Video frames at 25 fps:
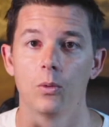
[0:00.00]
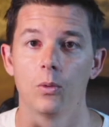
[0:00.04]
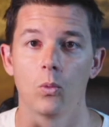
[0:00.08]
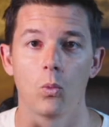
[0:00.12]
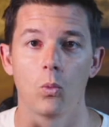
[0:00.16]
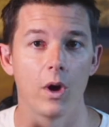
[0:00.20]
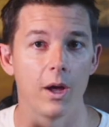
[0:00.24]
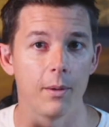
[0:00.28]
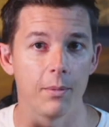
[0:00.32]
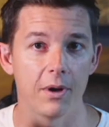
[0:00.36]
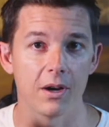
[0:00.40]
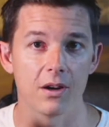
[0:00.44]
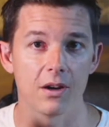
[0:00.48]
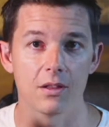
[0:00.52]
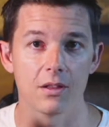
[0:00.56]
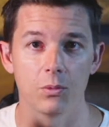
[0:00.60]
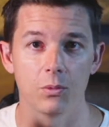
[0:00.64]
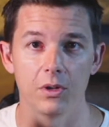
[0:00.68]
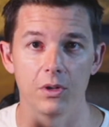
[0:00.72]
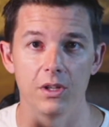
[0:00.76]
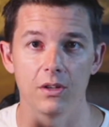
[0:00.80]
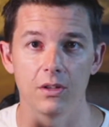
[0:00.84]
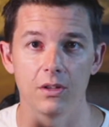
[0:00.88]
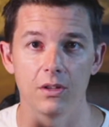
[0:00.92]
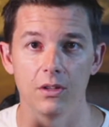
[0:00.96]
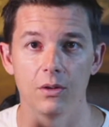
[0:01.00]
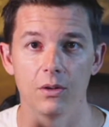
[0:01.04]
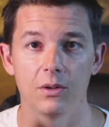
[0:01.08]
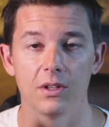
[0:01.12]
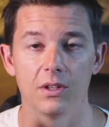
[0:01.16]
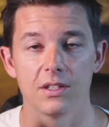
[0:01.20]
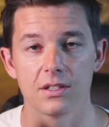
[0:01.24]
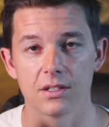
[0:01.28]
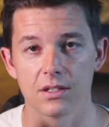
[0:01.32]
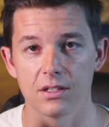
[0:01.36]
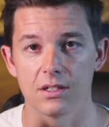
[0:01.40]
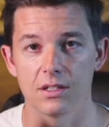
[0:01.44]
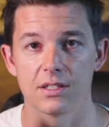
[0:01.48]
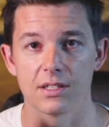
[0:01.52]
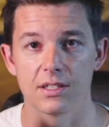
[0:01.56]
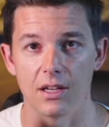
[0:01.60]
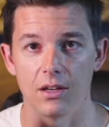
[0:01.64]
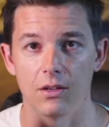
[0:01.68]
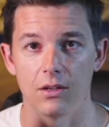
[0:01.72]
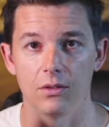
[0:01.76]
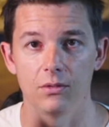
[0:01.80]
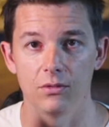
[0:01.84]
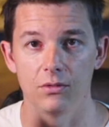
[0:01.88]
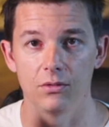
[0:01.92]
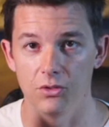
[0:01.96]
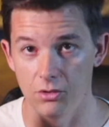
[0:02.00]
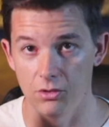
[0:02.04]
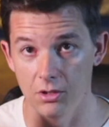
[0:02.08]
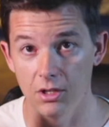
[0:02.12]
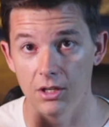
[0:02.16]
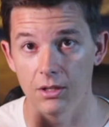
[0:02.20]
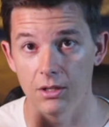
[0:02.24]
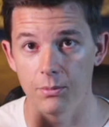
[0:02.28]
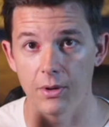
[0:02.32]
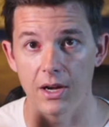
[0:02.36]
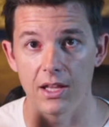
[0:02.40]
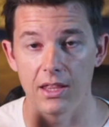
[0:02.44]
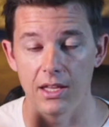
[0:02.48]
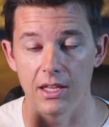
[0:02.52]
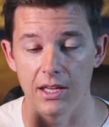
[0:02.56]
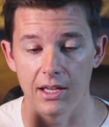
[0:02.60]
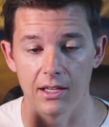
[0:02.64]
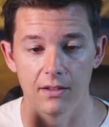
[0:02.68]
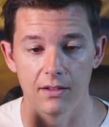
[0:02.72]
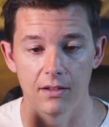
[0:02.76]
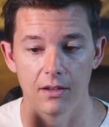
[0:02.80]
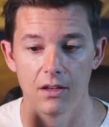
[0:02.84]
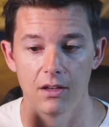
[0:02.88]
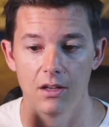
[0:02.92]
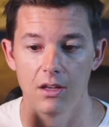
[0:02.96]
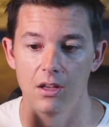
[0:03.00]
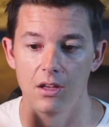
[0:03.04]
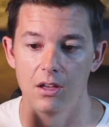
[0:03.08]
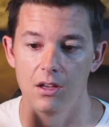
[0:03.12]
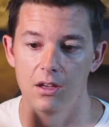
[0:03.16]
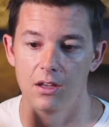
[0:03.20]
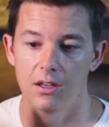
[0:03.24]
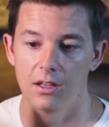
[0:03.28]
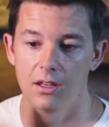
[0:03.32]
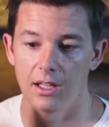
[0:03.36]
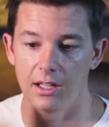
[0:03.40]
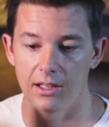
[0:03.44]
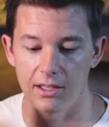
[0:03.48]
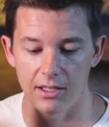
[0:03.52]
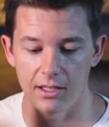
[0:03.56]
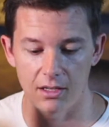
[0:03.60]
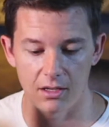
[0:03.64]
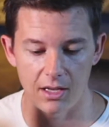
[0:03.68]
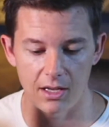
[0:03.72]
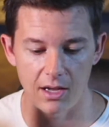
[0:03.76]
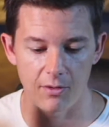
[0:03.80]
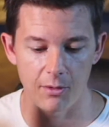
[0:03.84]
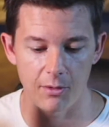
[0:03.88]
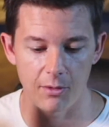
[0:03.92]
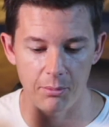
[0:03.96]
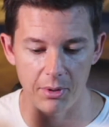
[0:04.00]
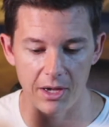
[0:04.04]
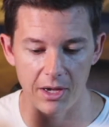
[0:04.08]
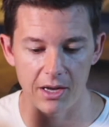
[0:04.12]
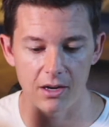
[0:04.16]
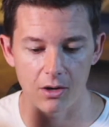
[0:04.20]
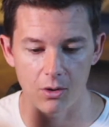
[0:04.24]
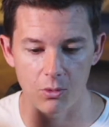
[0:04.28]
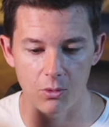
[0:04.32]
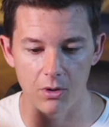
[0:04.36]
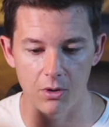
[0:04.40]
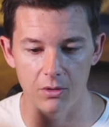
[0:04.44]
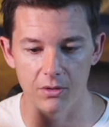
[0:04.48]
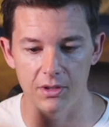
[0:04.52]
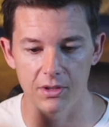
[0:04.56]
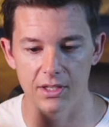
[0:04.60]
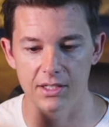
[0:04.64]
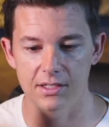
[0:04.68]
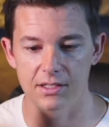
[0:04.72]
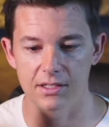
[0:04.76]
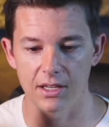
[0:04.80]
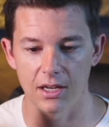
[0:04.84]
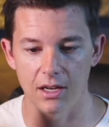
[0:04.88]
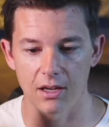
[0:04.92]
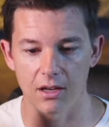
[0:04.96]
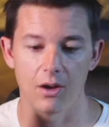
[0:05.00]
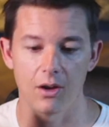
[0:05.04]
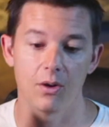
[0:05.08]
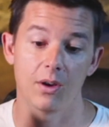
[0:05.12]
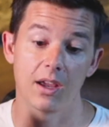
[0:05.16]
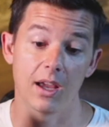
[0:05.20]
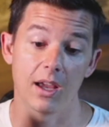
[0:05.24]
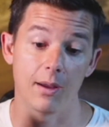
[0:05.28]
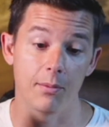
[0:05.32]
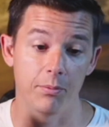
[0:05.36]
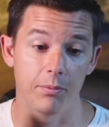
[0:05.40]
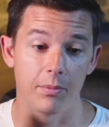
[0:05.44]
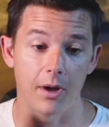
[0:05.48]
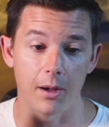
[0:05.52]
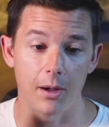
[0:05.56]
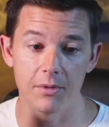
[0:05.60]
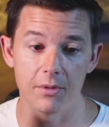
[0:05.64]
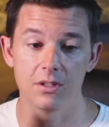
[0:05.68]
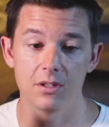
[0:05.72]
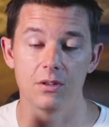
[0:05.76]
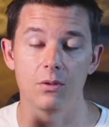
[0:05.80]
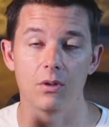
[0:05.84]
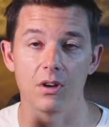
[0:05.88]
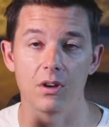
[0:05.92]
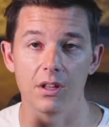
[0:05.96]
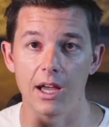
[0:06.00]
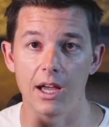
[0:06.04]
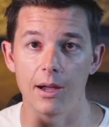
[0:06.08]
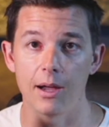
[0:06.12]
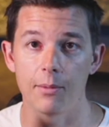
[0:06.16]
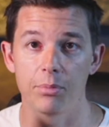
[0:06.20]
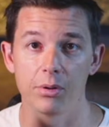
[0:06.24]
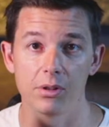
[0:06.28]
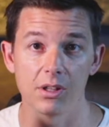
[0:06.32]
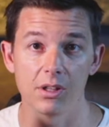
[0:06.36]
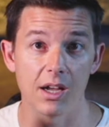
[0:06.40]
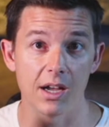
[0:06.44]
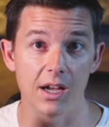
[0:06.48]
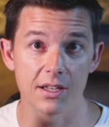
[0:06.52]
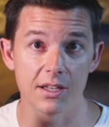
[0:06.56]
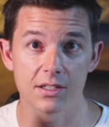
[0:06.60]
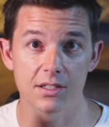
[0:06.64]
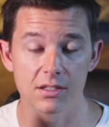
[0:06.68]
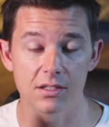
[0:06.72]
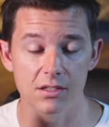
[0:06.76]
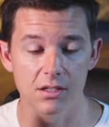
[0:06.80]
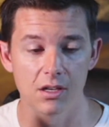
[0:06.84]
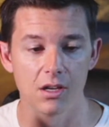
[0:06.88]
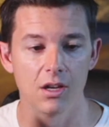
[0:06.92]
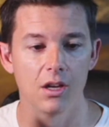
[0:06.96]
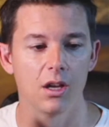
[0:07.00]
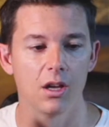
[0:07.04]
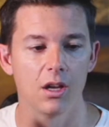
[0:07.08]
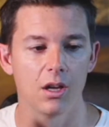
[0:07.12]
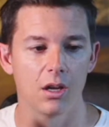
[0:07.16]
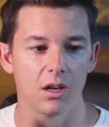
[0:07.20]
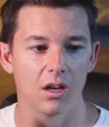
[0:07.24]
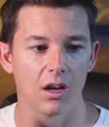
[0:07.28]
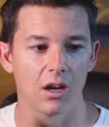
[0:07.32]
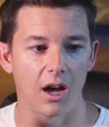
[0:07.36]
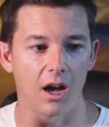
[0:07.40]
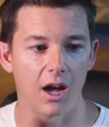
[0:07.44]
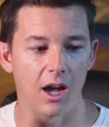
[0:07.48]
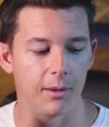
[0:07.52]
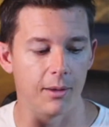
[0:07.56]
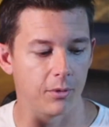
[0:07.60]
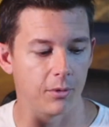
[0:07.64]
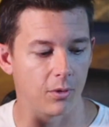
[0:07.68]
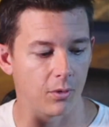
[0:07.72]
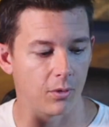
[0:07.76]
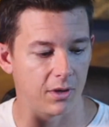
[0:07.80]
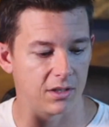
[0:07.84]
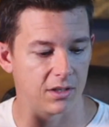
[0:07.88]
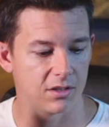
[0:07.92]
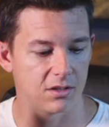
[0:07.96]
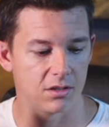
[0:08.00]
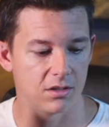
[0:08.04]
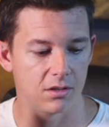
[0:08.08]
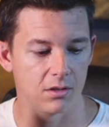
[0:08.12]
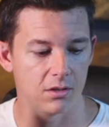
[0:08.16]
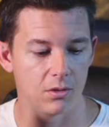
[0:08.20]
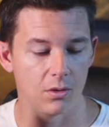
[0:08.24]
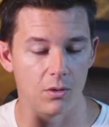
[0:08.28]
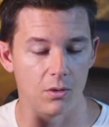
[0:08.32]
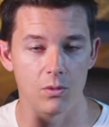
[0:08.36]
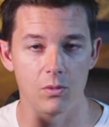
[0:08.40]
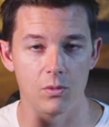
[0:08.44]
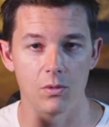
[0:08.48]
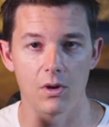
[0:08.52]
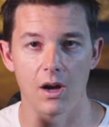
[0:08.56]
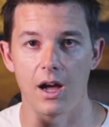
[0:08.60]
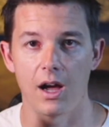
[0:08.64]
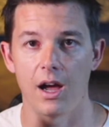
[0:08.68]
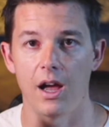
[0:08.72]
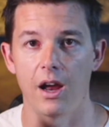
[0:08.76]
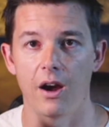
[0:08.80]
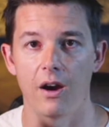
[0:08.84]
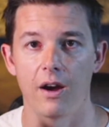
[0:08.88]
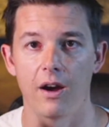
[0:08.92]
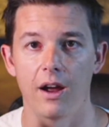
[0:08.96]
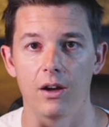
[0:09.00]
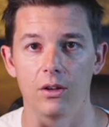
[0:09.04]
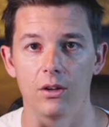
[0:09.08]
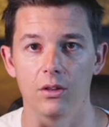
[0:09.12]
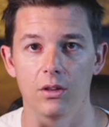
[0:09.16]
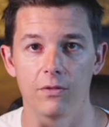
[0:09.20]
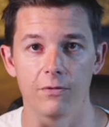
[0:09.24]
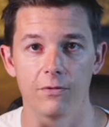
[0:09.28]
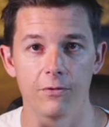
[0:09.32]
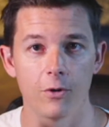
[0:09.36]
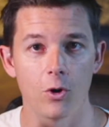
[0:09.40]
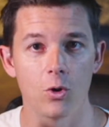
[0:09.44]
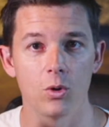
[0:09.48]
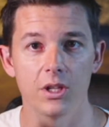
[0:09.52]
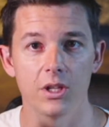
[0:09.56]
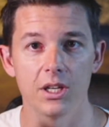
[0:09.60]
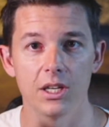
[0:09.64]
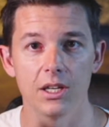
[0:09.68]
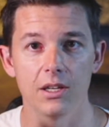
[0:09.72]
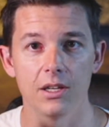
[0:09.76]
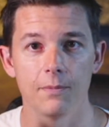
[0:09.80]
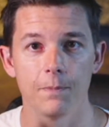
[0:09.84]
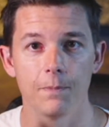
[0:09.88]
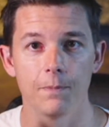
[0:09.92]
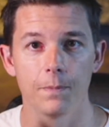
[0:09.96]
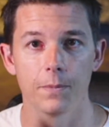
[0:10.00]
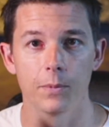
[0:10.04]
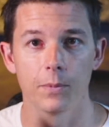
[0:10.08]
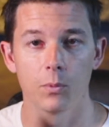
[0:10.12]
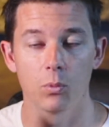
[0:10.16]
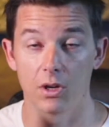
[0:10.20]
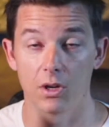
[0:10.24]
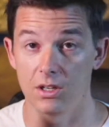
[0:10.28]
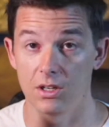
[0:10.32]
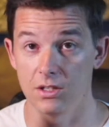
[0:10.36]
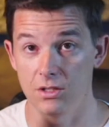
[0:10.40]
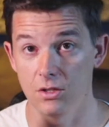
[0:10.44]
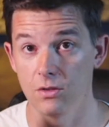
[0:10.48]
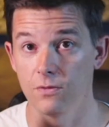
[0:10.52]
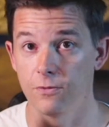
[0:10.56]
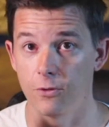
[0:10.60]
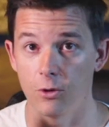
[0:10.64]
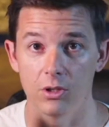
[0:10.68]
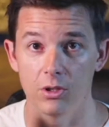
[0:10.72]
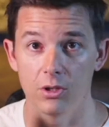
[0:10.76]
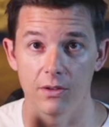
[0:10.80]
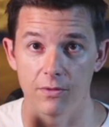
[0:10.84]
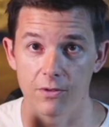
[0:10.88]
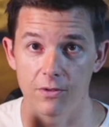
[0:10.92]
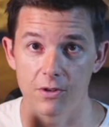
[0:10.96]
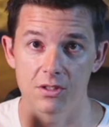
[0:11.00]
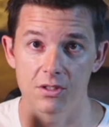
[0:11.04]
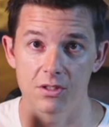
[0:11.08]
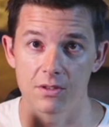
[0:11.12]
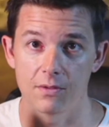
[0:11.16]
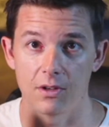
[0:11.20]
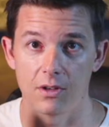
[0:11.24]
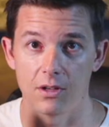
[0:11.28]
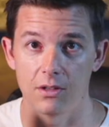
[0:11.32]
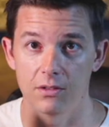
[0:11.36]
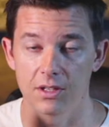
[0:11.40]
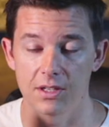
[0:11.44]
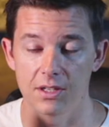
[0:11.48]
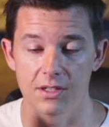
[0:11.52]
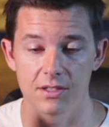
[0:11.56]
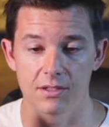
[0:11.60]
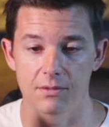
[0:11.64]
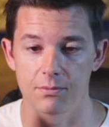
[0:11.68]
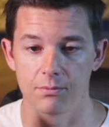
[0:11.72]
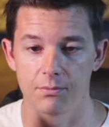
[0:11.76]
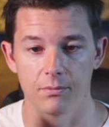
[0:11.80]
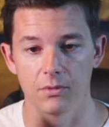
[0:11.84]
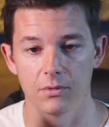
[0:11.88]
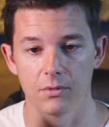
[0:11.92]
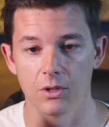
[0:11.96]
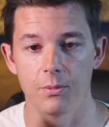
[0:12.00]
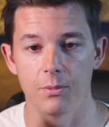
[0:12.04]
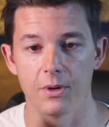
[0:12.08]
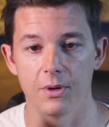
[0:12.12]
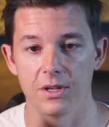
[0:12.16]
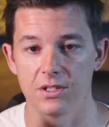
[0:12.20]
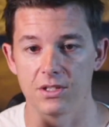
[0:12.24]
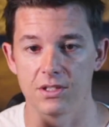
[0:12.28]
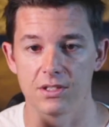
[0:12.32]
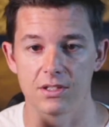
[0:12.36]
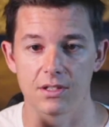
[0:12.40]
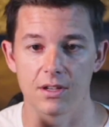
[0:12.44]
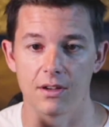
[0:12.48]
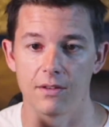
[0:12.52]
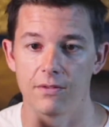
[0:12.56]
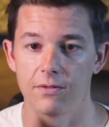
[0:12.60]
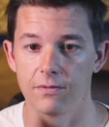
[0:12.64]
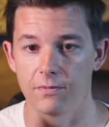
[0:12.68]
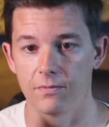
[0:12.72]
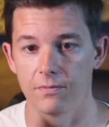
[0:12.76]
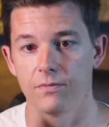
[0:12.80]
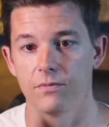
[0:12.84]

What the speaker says: way better than what you can do, and it's going to sound good by the end. And then I'll have a better quote that's like, okay, I'm going to do all that, plus I'm going to hire out the Foley. We're going to do Foley, first of all, because low budget stuff,